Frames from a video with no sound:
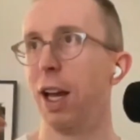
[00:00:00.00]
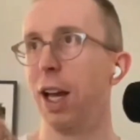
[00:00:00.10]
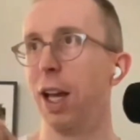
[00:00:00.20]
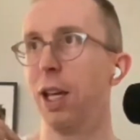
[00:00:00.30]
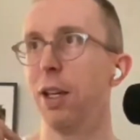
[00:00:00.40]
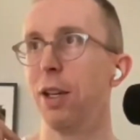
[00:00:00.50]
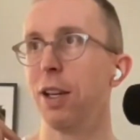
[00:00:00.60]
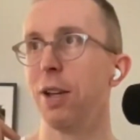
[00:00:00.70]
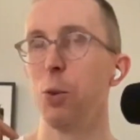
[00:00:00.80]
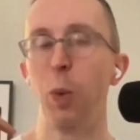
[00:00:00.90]
He
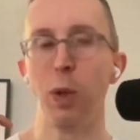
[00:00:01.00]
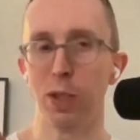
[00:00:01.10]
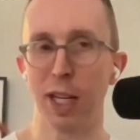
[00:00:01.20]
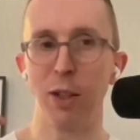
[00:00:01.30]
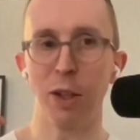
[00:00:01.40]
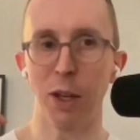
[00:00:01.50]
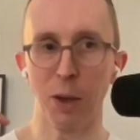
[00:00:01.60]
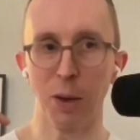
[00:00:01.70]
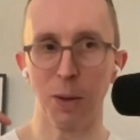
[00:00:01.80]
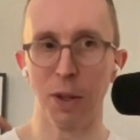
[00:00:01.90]
will tell
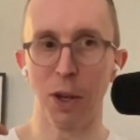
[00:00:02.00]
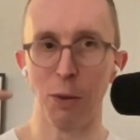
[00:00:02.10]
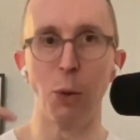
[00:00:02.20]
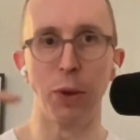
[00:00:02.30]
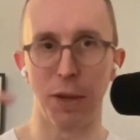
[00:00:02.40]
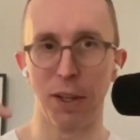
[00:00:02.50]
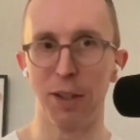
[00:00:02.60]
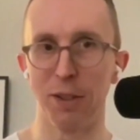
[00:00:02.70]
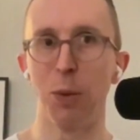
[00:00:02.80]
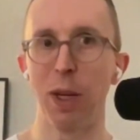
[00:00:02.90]
you that of all the
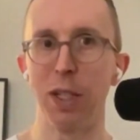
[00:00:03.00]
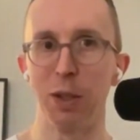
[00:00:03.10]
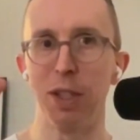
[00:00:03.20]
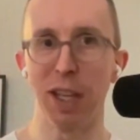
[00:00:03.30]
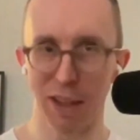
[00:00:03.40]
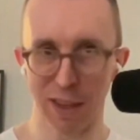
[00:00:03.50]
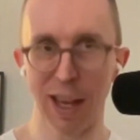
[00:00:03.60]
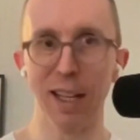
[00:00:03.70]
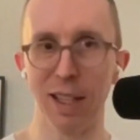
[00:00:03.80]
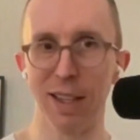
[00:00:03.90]
things that we do together,
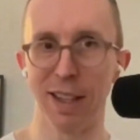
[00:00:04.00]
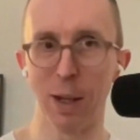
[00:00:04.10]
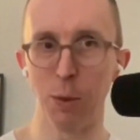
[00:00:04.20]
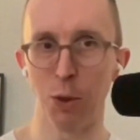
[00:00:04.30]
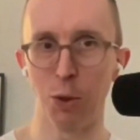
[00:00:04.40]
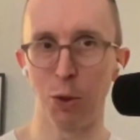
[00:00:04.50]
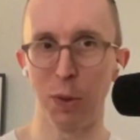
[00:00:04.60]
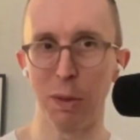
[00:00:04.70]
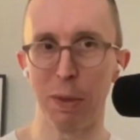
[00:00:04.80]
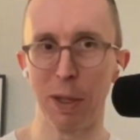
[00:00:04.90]
that is the thing I will struggle
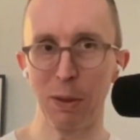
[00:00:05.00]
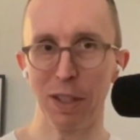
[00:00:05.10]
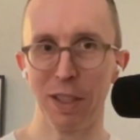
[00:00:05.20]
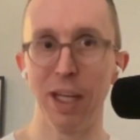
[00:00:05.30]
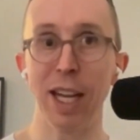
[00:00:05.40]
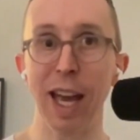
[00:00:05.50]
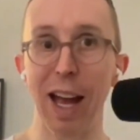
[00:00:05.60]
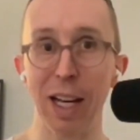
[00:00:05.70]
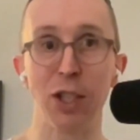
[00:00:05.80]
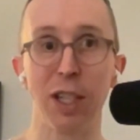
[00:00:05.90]
with the most. And yet
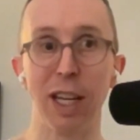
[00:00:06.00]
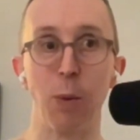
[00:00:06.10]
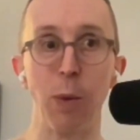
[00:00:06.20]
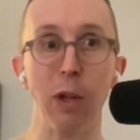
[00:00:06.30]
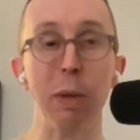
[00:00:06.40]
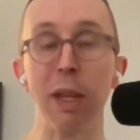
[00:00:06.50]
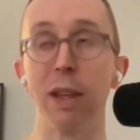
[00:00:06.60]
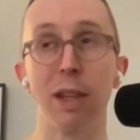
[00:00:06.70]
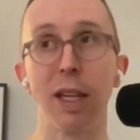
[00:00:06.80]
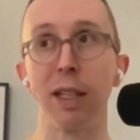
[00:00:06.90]
actually it will be
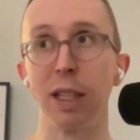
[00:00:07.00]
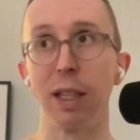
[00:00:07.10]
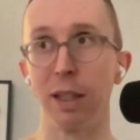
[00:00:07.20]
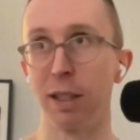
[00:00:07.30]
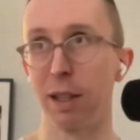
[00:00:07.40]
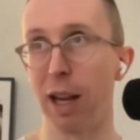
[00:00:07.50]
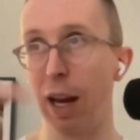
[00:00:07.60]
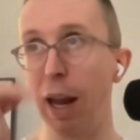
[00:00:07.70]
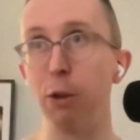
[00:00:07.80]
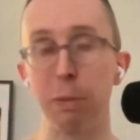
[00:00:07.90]
the thing that
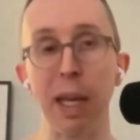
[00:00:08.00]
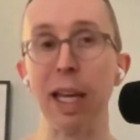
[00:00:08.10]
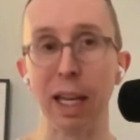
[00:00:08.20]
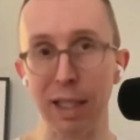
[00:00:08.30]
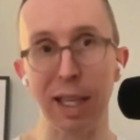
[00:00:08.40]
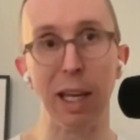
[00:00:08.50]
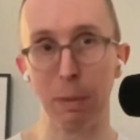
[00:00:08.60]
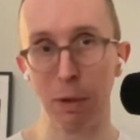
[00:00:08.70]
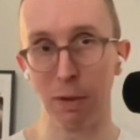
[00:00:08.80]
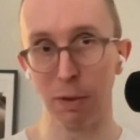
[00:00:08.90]
allows me again to
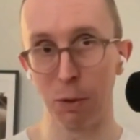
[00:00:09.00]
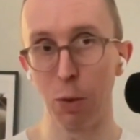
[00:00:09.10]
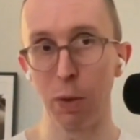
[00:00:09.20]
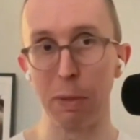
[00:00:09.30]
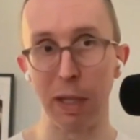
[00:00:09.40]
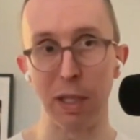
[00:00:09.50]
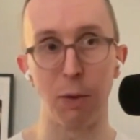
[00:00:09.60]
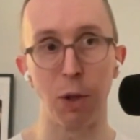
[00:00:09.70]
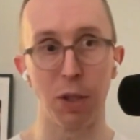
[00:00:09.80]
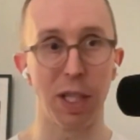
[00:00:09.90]
keep moving forward, because
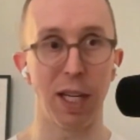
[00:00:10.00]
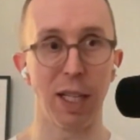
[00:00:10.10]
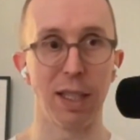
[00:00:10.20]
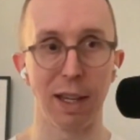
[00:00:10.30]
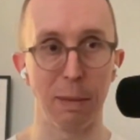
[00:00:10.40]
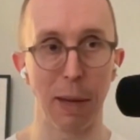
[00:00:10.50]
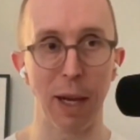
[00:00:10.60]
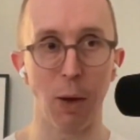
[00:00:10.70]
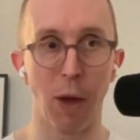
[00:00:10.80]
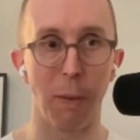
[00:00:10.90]
if we're not taking time
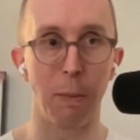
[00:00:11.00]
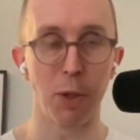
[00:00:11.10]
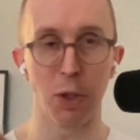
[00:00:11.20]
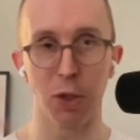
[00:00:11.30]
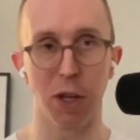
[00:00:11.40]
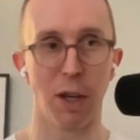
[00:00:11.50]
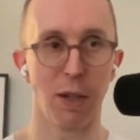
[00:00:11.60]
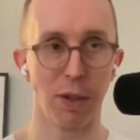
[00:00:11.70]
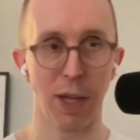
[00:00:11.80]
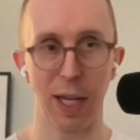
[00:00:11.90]
out, our muscles
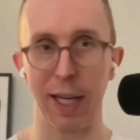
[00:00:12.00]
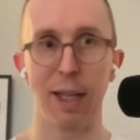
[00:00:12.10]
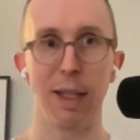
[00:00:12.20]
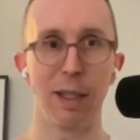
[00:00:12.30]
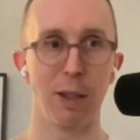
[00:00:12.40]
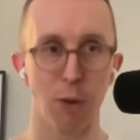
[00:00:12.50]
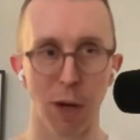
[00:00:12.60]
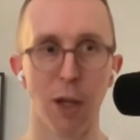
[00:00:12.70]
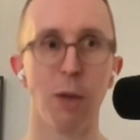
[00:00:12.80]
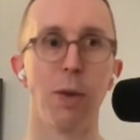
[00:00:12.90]
can't heal and
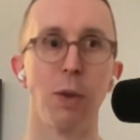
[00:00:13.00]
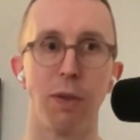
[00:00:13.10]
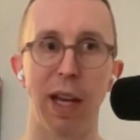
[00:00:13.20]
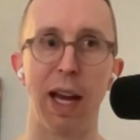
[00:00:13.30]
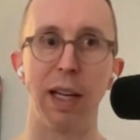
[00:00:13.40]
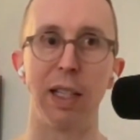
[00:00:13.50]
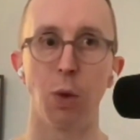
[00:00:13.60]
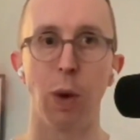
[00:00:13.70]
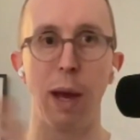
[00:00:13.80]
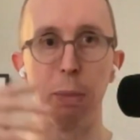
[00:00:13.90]
grow and all of that. And it's
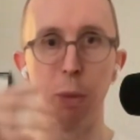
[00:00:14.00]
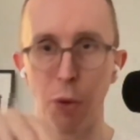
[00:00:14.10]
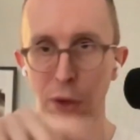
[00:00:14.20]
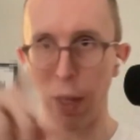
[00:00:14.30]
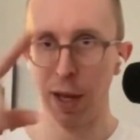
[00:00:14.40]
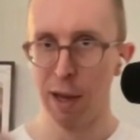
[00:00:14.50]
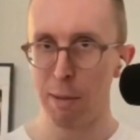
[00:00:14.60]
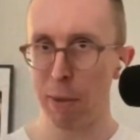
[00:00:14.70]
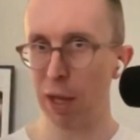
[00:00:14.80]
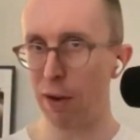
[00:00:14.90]
quite important.
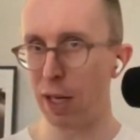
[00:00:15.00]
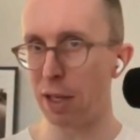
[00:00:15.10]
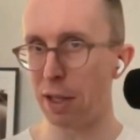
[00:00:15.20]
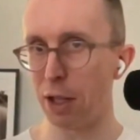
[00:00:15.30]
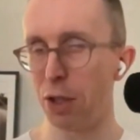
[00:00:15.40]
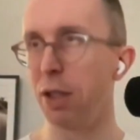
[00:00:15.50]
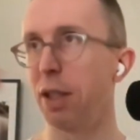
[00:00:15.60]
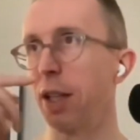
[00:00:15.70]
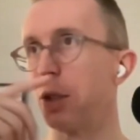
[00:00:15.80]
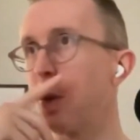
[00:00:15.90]

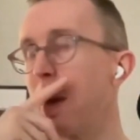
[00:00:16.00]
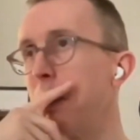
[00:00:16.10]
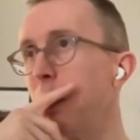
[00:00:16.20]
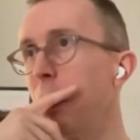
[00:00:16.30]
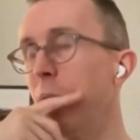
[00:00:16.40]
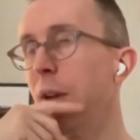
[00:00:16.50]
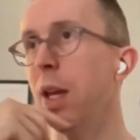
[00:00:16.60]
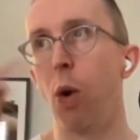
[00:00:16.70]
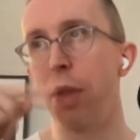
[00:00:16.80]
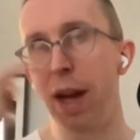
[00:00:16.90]
Periodization thing's quite important.
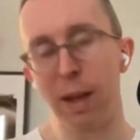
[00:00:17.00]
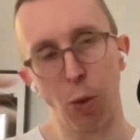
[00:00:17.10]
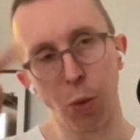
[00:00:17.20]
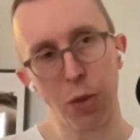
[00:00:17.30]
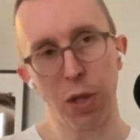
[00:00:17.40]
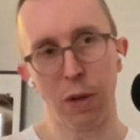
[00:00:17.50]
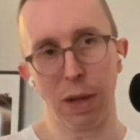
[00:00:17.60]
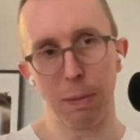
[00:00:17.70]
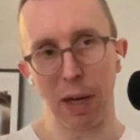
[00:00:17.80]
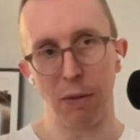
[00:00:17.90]
What that also
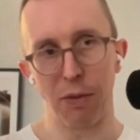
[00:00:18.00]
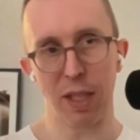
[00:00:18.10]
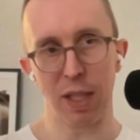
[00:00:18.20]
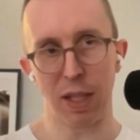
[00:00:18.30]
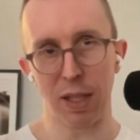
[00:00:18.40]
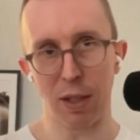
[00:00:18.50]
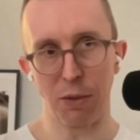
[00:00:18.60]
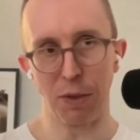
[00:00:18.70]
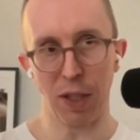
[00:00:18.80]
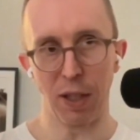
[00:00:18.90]
then manifests
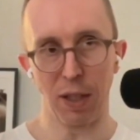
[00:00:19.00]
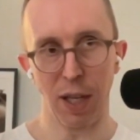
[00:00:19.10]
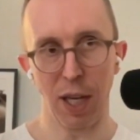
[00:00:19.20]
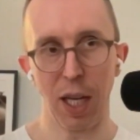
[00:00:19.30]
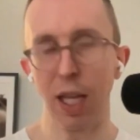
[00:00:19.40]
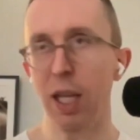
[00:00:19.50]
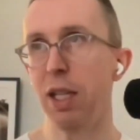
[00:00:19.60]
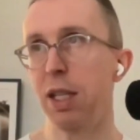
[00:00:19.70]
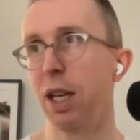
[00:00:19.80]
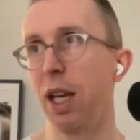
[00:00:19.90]
itself in
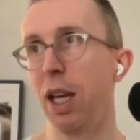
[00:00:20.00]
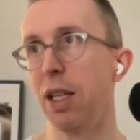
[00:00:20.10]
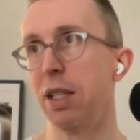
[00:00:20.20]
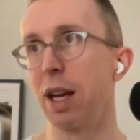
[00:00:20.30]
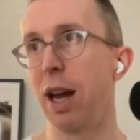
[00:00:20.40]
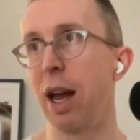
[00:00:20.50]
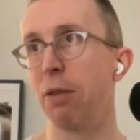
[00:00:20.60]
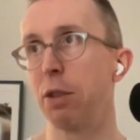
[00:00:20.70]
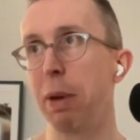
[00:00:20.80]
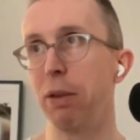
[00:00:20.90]
is I
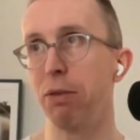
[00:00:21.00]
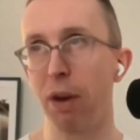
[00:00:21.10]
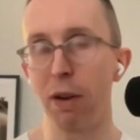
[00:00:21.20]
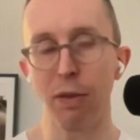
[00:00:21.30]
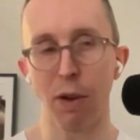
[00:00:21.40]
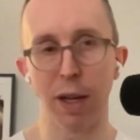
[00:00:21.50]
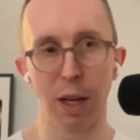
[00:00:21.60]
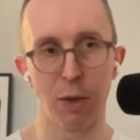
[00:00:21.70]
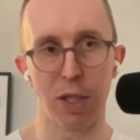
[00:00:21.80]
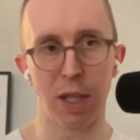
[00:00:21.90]
have to pay very, very
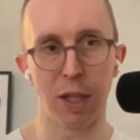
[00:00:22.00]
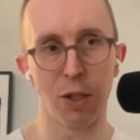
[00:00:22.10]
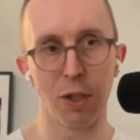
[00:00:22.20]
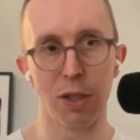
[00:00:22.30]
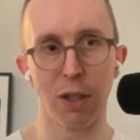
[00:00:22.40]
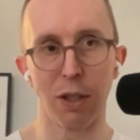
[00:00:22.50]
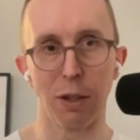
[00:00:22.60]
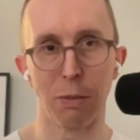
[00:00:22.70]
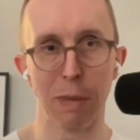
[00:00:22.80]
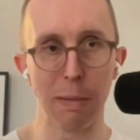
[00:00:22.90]
close attention
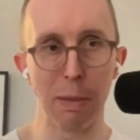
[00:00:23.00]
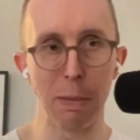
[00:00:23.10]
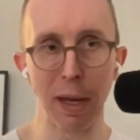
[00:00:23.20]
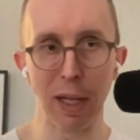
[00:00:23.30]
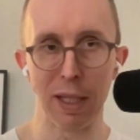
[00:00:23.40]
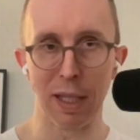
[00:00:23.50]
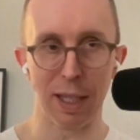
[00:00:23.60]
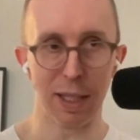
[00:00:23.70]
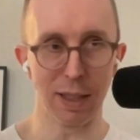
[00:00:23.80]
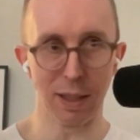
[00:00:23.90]
to my
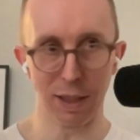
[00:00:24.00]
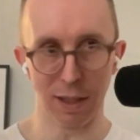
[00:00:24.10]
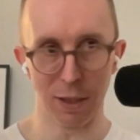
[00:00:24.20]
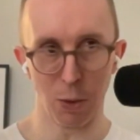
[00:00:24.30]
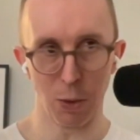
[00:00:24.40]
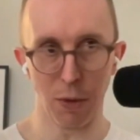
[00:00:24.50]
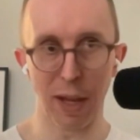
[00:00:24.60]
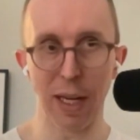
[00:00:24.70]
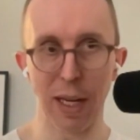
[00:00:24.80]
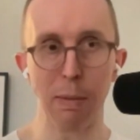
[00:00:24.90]
mobility and all of
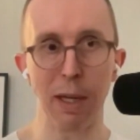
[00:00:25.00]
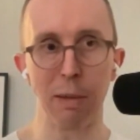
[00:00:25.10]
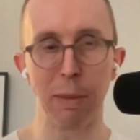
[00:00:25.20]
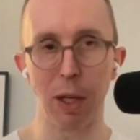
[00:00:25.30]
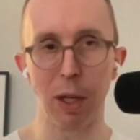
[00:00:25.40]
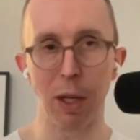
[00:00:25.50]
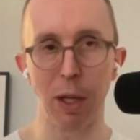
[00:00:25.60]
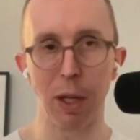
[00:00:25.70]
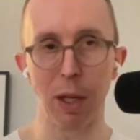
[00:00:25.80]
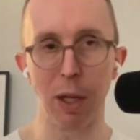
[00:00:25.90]
that. Now I'm a little bit
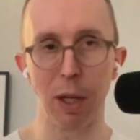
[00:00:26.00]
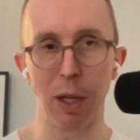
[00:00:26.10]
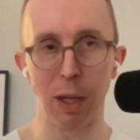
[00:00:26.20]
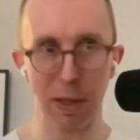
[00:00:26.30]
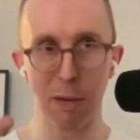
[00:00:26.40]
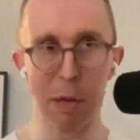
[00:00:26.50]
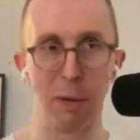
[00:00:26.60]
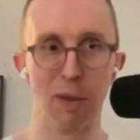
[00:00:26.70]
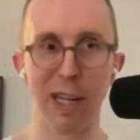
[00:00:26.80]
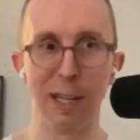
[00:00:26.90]
older than maybe other
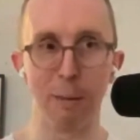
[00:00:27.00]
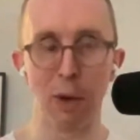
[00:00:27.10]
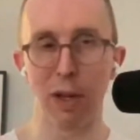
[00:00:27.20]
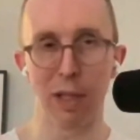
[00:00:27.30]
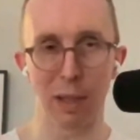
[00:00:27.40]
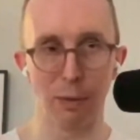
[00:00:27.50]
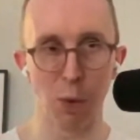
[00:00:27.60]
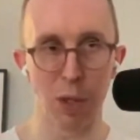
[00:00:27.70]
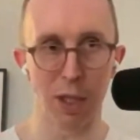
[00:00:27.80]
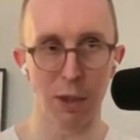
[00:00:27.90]
people you've had on your podcast. I'm
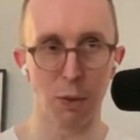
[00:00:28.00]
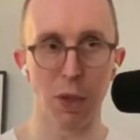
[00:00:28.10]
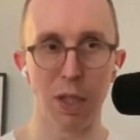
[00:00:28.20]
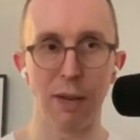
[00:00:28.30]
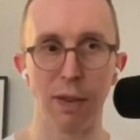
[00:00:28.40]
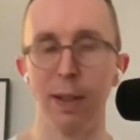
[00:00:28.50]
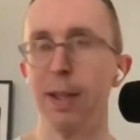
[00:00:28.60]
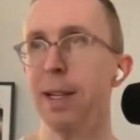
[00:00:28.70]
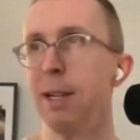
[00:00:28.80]
46, 47.